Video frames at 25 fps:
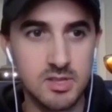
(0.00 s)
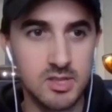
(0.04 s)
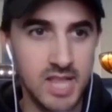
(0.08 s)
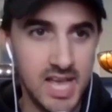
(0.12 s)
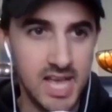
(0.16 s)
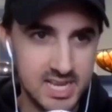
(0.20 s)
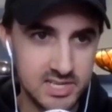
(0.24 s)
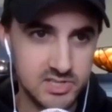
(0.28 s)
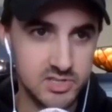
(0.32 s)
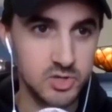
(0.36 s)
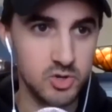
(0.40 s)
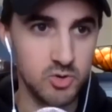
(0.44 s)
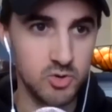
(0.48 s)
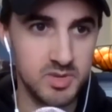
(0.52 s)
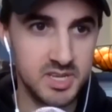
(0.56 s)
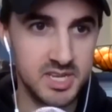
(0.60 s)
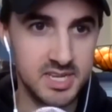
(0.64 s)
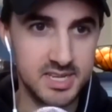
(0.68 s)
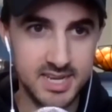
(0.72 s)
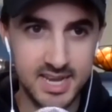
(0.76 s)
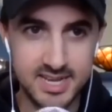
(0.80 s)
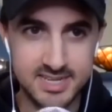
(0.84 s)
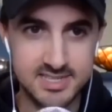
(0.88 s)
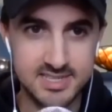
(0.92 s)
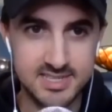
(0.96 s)
The last year
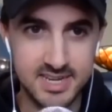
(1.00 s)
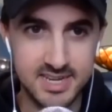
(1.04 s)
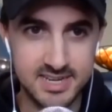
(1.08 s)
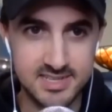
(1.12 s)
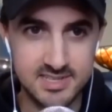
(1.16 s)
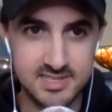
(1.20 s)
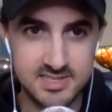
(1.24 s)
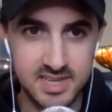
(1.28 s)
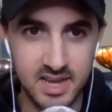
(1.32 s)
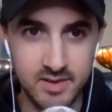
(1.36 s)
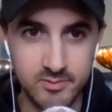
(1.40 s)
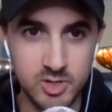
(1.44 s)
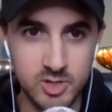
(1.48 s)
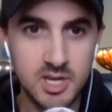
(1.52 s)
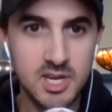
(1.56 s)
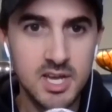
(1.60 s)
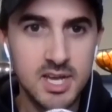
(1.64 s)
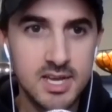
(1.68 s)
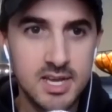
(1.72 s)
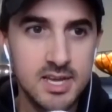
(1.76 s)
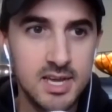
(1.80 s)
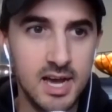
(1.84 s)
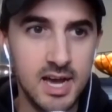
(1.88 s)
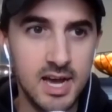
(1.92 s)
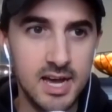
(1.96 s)
being 1997.
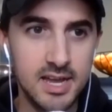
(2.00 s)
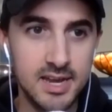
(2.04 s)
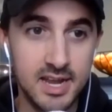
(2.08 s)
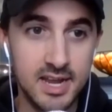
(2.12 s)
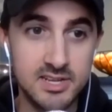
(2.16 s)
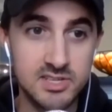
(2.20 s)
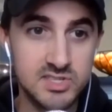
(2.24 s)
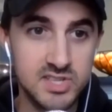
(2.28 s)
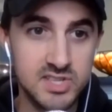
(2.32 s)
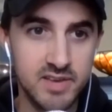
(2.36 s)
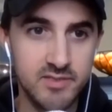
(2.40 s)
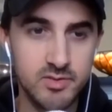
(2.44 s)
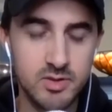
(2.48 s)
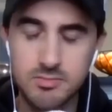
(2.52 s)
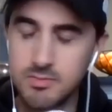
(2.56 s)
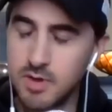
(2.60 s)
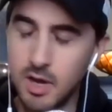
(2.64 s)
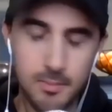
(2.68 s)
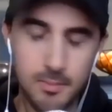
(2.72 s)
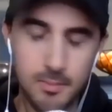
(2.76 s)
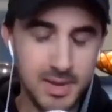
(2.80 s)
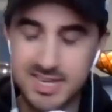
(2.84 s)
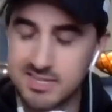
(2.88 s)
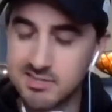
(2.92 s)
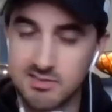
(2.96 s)
Uh, 97,
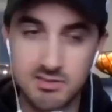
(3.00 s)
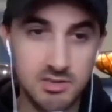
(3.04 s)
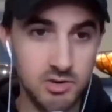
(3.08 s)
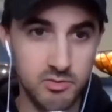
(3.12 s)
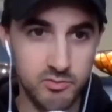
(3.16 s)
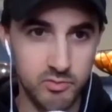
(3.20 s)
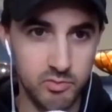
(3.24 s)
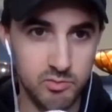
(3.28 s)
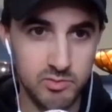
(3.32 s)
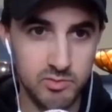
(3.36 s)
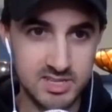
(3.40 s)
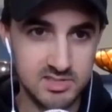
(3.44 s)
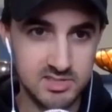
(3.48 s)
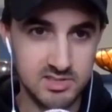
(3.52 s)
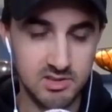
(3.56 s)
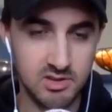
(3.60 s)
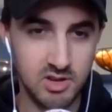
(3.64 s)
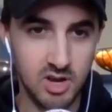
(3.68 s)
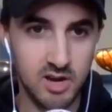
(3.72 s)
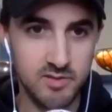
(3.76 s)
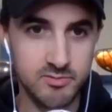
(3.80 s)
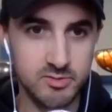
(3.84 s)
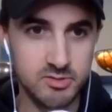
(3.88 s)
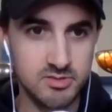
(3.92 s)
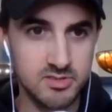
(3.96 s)
amazing year for
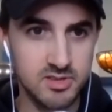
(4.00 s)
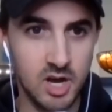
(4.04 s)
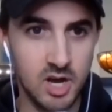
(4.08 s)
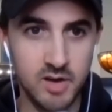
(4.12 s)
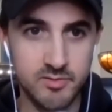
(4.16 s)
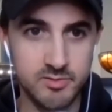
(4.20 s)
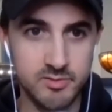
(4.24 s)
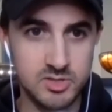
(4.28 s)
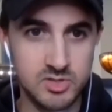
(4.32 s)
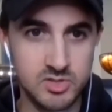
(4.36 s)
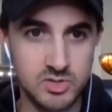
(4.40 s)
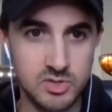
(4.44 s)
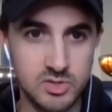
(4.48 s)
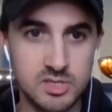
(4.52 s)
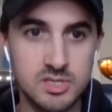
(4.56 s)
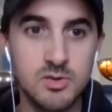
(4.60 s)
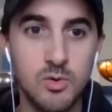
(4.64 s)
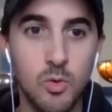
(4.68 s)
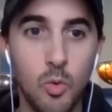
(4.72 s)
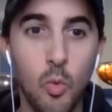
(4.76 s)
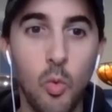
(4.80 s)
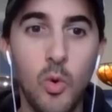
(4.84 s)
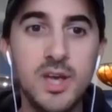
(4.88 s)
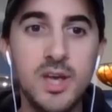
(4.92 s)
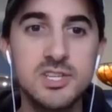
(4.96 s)
wrestling, obviously.
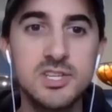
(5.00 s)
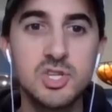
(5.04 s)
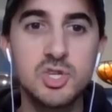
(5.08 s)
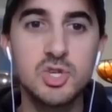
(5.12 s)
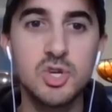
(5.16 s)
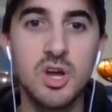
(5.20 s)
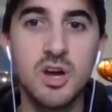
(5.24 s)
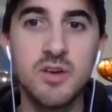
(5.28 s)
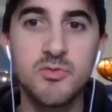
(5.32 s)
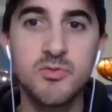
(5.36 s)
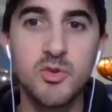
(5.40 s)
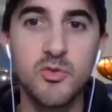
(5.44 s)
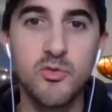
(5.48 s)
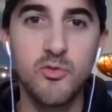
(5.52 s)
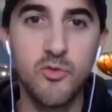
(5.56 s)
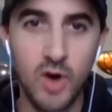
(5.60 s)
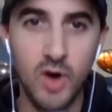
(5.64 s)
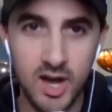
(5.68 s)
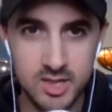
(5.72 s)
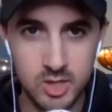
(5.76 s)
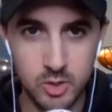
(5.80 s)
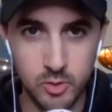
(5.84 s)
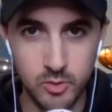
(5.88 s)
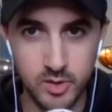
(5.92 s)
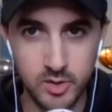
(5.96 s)
Which of the
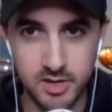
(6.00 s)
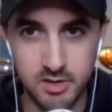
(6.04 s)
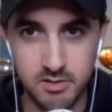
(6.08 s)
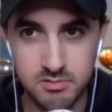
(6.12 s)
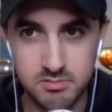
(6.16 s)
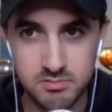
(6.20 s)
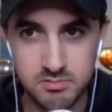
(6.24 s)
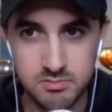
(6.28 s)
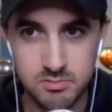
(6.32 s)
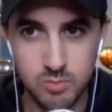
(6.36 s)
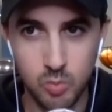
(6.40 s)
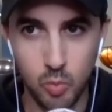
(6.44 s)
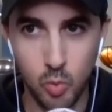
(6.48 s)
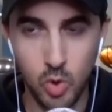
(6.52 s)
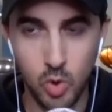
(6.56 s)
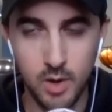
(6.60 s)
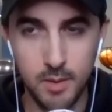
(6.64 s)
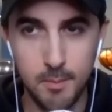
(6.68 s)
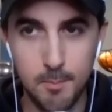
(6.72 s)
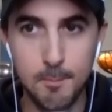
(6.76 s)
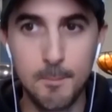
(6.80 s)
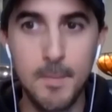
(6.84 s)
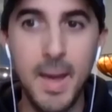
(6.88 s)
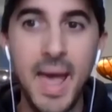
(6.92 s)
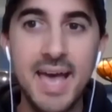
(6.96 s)
following
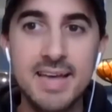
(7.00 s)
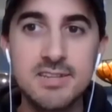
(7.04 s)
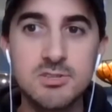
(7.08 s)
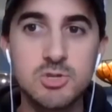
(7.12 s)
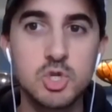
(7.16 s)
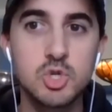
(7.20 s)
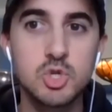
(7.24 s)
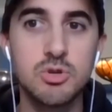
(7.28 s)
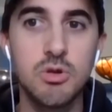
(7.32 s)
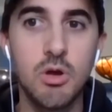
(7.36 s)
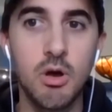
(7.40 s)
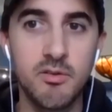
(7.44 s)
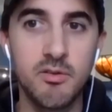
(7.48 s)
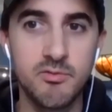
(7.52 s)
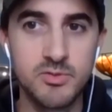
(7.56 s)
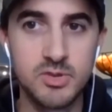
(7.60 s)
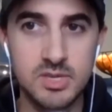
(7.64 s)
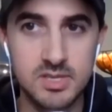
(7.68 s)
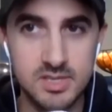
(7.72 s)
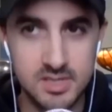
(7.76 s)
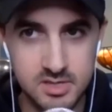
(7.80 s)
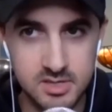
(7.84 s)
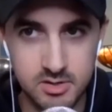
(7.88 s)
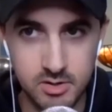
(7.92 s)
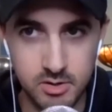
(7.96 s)
won match of the
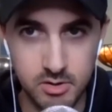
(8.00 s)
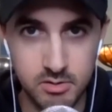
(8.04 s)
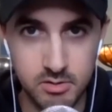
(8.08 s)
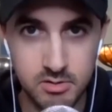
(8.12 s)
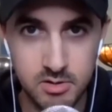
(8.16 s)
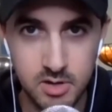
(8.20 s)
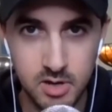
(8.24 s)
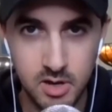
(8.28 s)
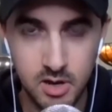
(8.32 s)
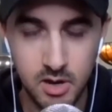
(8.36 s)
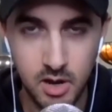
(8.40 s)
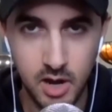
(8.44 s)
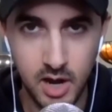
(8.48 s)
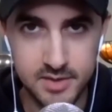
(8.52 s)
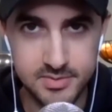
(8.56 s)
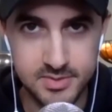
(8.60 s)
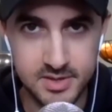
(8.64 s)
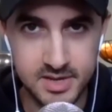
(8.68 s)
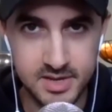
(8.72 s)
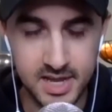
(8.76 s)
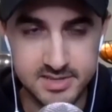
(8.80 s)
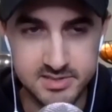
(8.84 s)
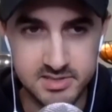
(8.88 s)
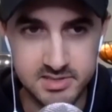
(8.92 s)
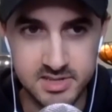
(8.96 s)
year at the
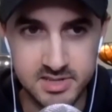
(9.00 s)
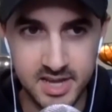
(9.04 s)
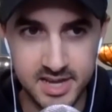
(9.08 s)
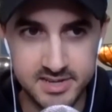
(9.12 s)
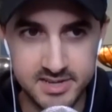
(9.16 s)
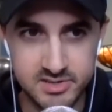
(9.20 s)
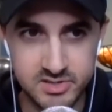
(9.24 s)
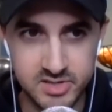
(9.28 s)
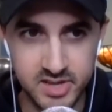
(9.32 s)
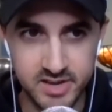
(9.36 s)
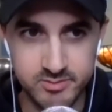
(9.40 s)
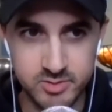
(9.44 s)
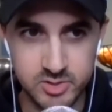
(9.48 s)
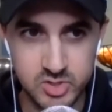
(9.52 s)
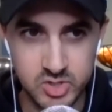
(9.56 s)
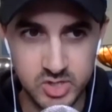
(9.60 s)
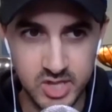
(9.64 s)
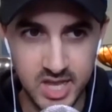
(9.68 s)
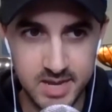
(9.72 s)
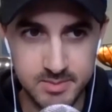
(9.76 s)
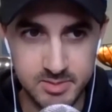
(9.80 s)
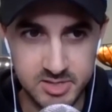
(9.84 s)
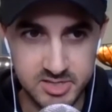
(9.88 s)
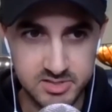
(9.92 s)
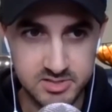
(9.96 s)
1997
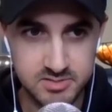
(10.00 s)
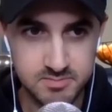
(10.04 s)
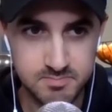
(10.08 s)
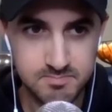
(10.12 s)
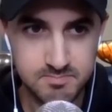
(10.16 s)
Slammies?